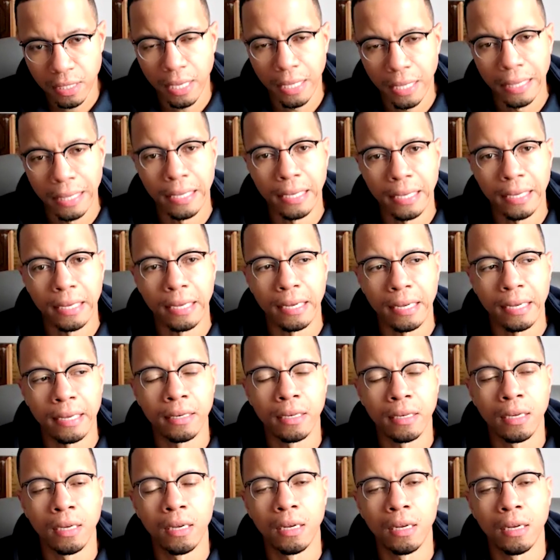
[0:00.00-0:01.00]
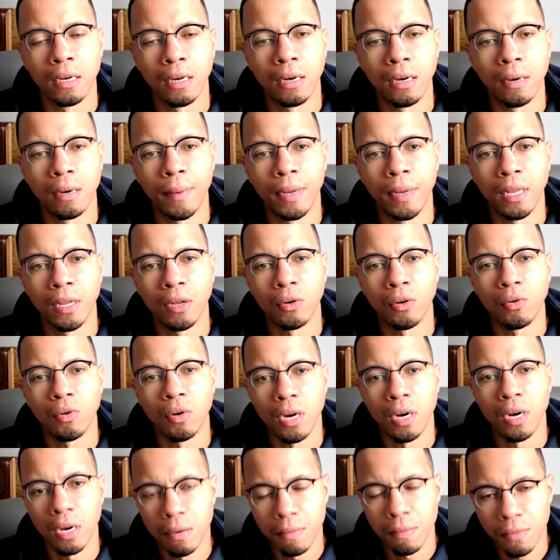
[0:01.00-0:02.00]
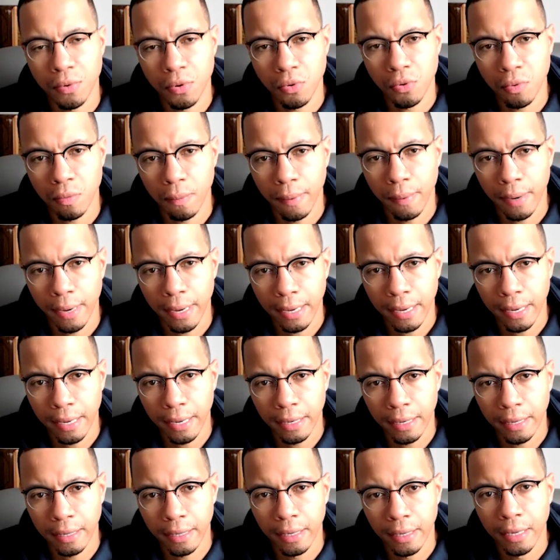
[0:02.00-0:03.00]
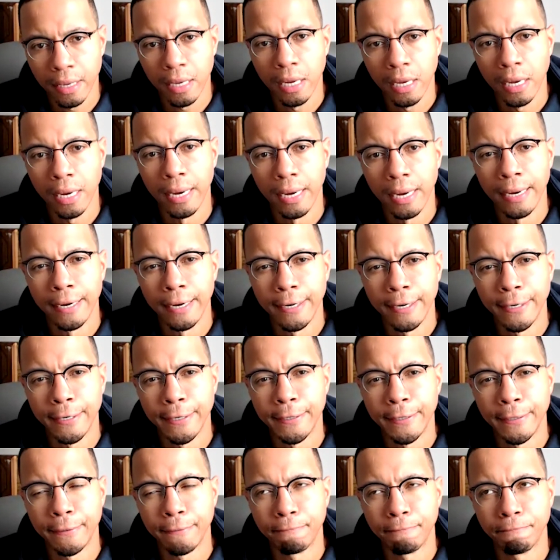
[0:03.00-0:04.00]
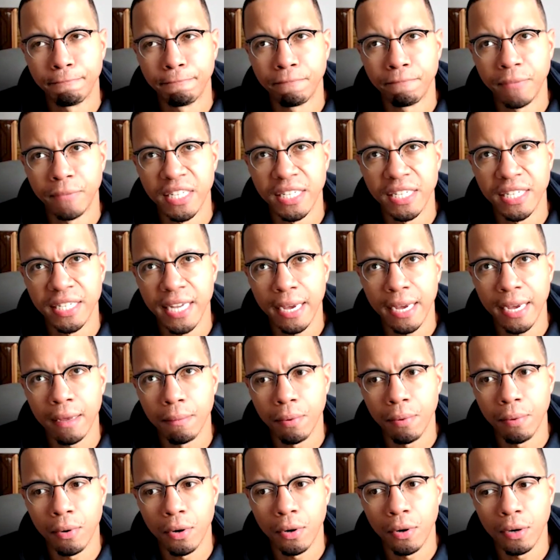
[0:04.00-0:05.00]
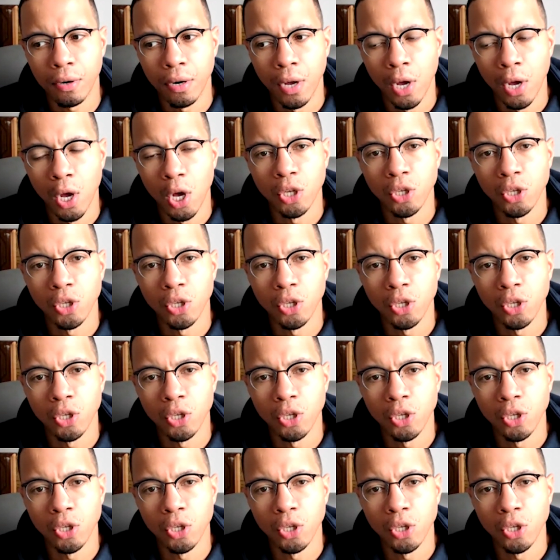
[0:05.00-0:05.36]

and then got a little humbled by the second part.